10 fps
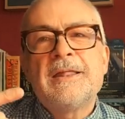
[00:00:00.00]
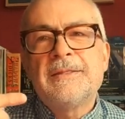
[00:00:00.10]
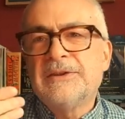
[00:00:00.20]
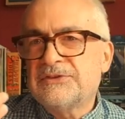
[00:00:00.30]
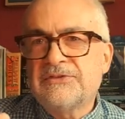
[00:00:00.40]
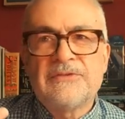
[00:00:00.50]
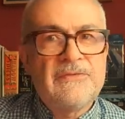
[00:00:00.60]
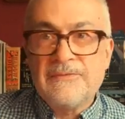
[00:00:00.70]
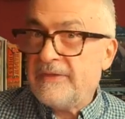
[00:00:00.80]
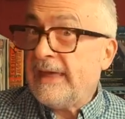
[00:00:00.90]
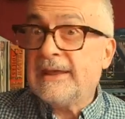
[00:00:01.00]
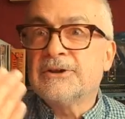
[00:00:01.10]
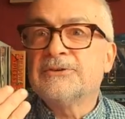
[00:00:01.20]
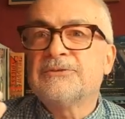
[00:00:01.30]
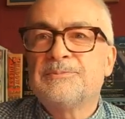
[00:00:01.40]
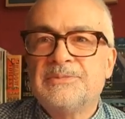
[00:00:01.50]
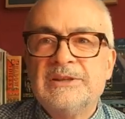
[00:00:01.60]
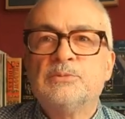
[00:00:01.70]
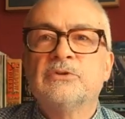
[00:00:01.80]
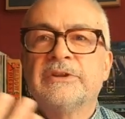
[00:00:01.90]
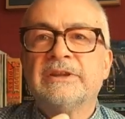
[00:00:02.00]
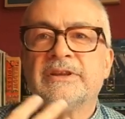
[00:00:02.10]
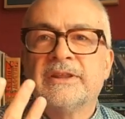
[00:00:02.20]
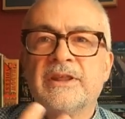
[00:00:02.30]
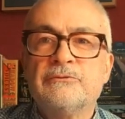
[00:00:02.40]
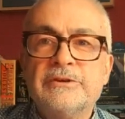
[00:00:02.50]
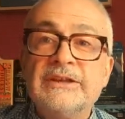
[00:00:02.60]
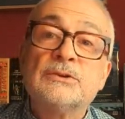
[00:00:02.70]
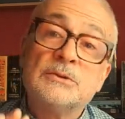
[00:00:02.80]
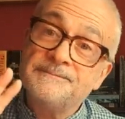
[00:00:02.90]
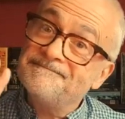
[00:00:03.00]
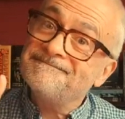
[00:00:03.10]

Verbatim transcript: this thing of people thinking they're real,